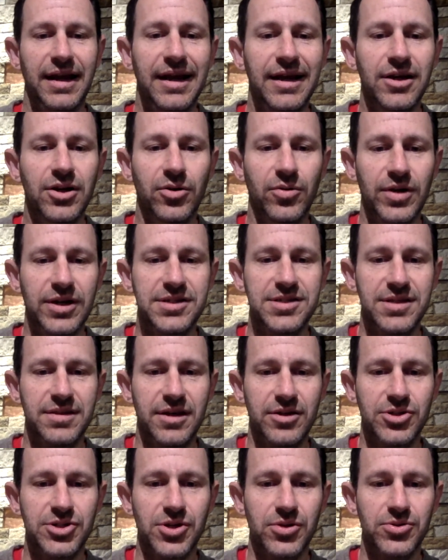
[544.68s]
increase in
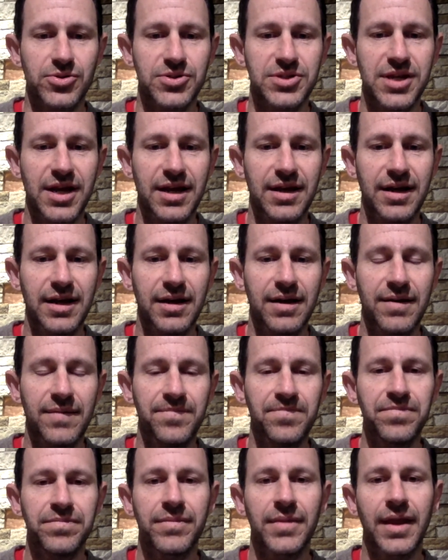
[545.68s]
their social standing,
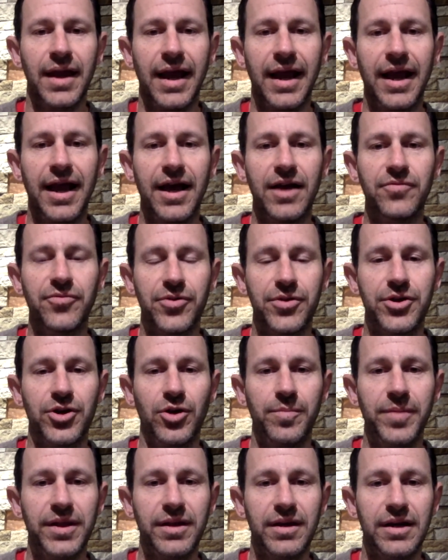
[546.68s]
and for the
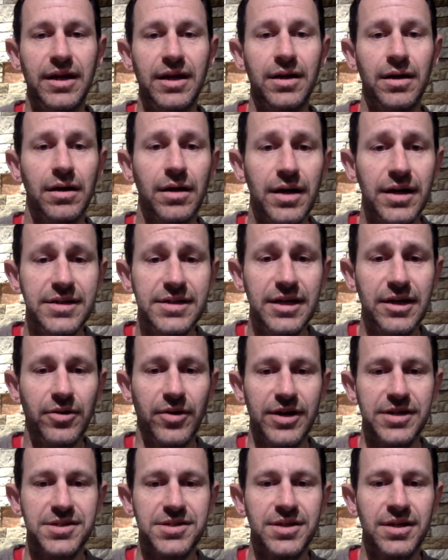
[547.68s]
nobility, a
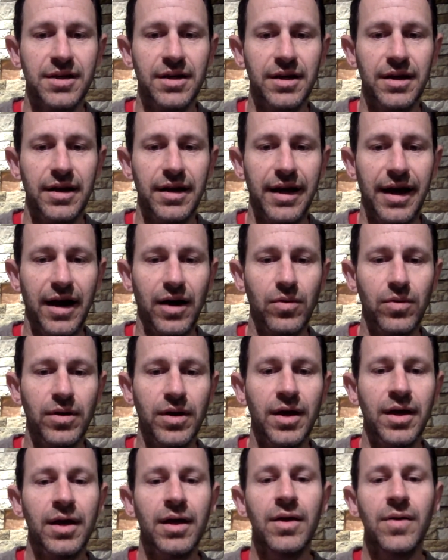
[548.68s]
decrease. Now,
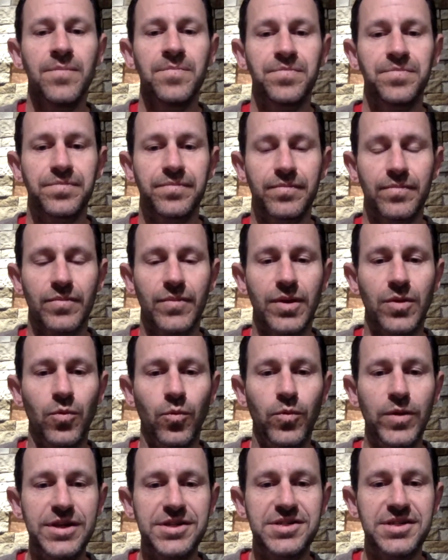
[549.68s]

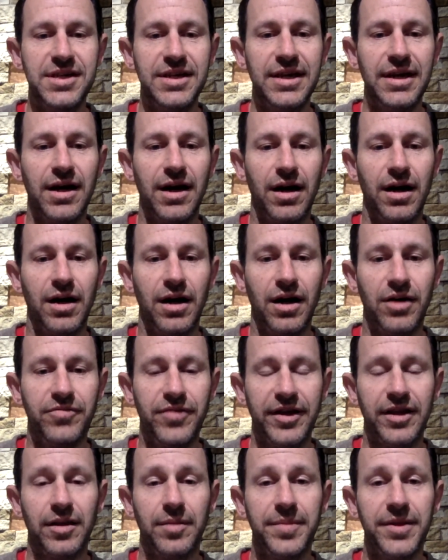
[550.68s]
we see
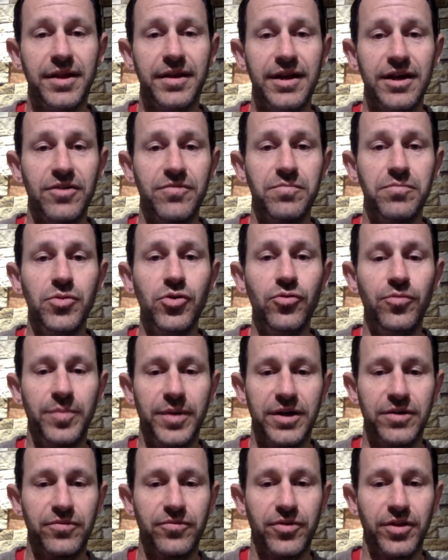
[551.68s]
availability of movement
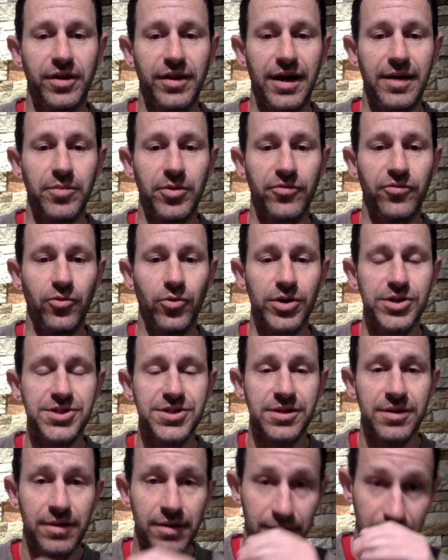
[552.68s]
for the labor force.
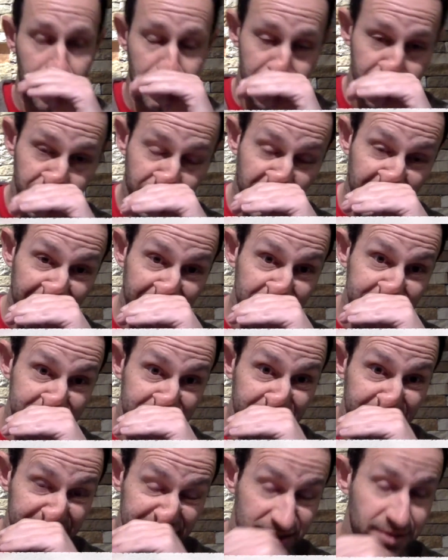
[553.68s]
Prior to
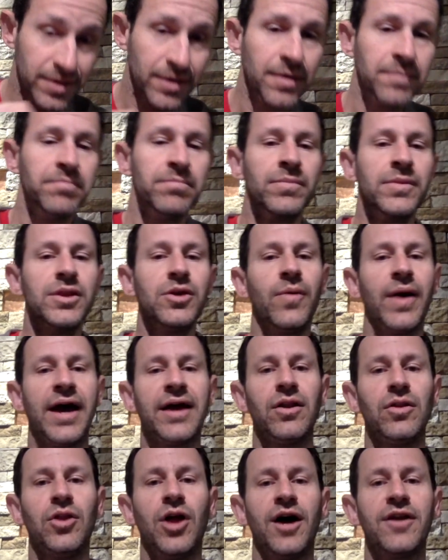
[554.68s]
this, you had a
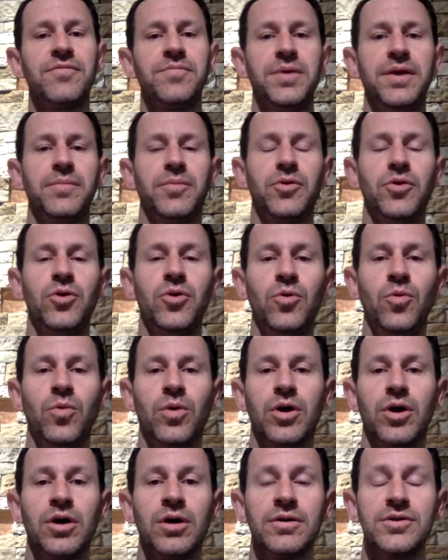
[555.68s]
lot of people who
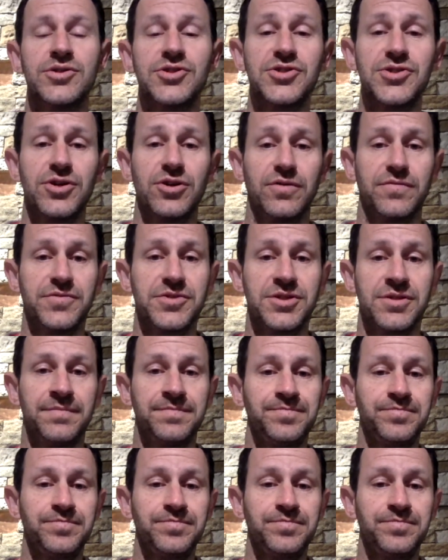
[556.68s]
were serfs.